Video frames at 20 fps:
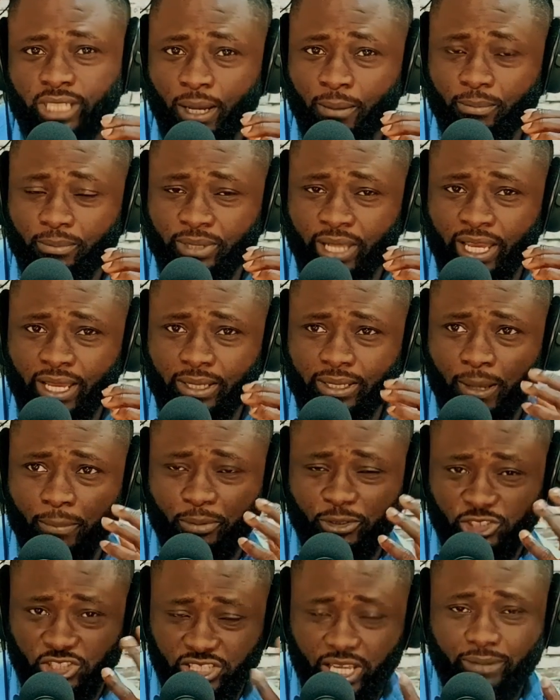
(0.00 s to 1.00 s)
the
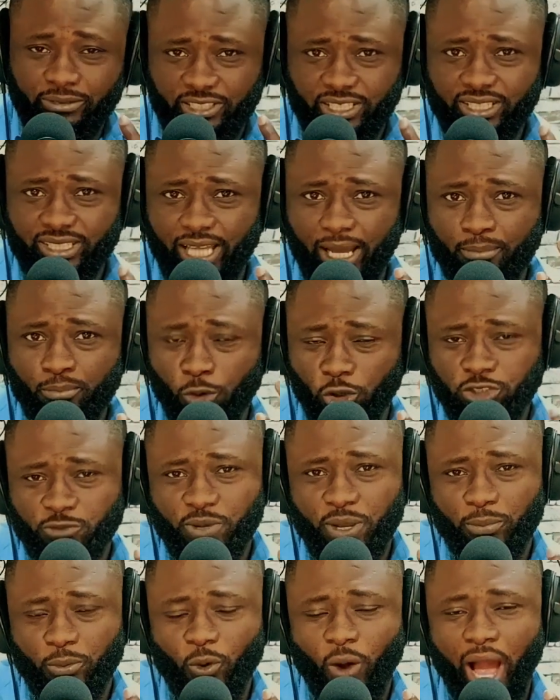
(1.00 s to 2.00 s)
perception that most
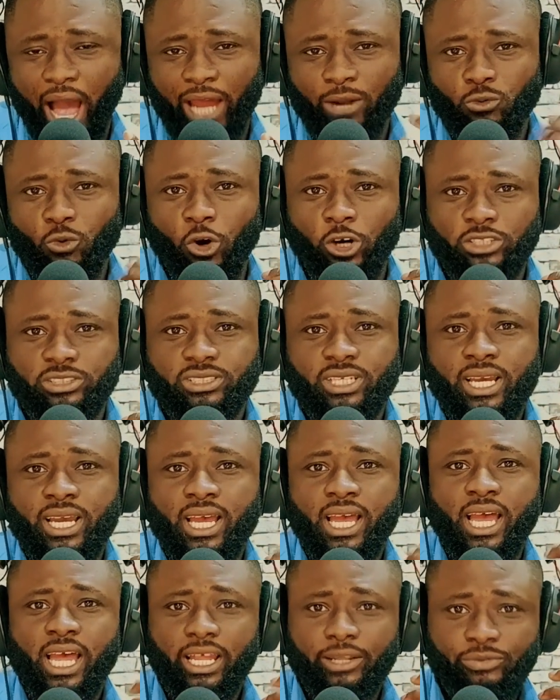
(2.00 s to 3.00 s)
people had was,
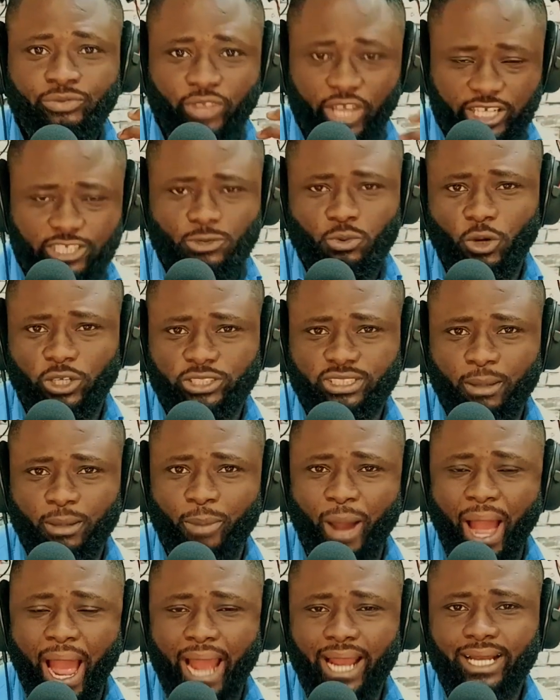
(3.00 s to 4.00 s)
this was the
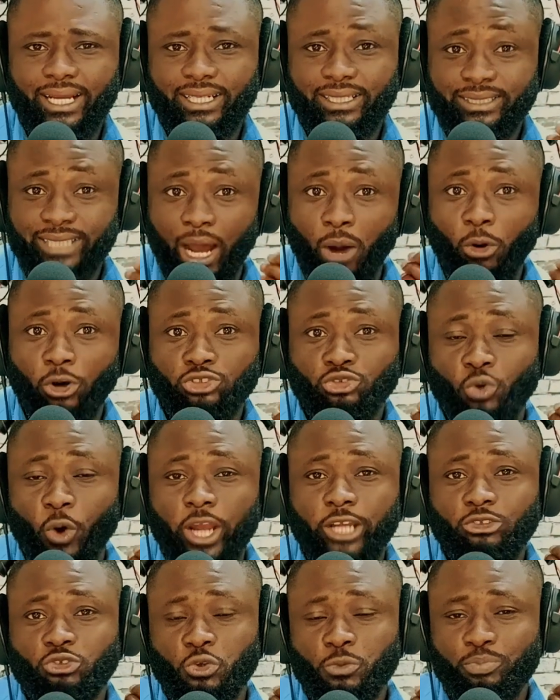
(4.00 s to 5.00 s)
bank that was
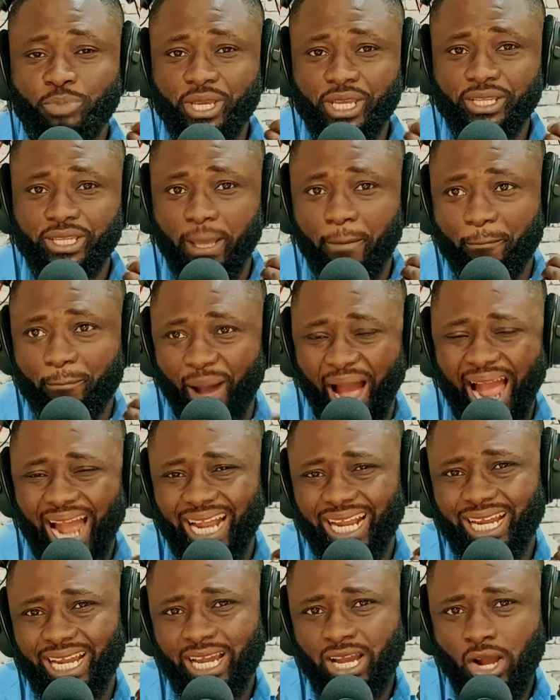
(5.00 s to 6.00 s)
going to be the
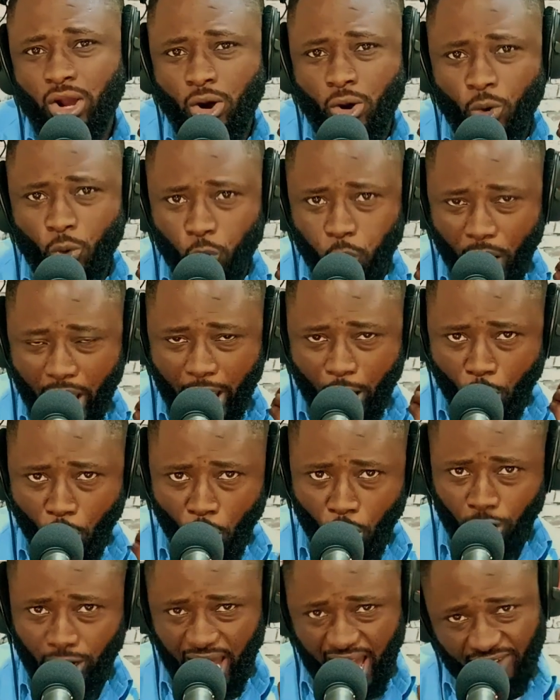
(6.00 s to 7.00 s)
bank where
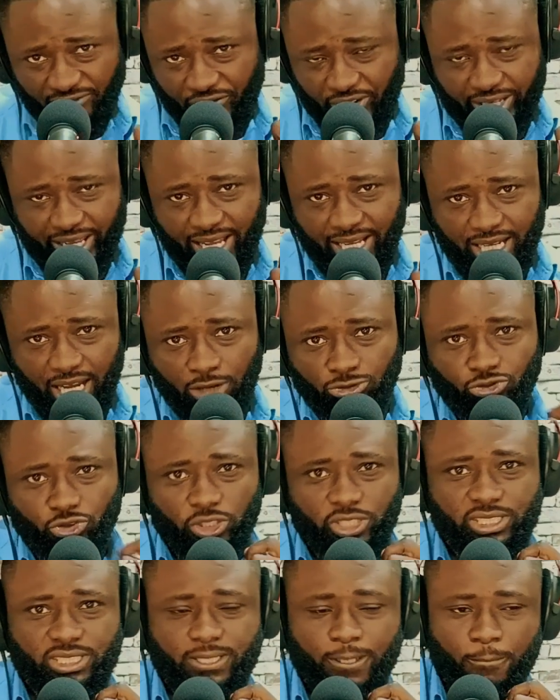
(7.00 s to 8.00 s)
all African
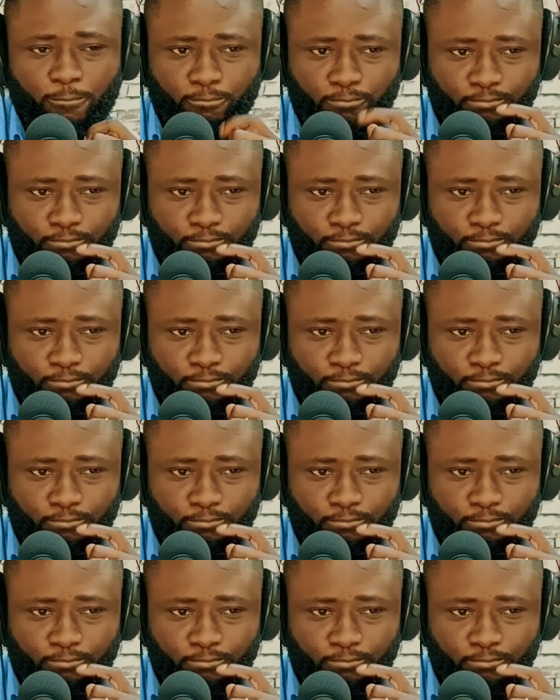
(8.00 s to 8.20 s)
countries